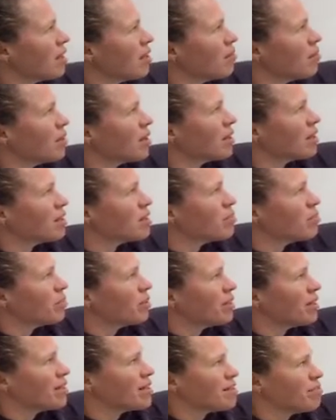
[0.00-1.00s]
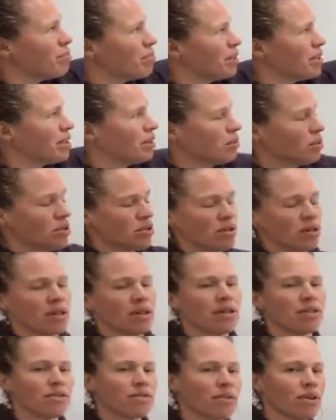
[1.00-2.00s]
mx plus b, which you
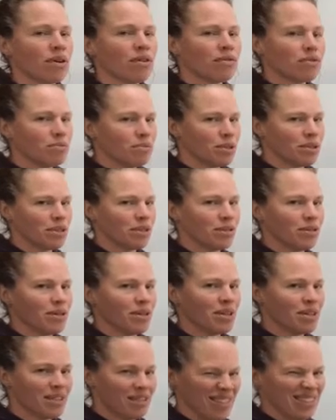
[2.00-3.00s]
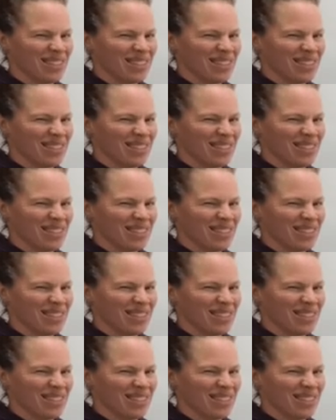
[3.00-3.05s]
guys are all familiar with.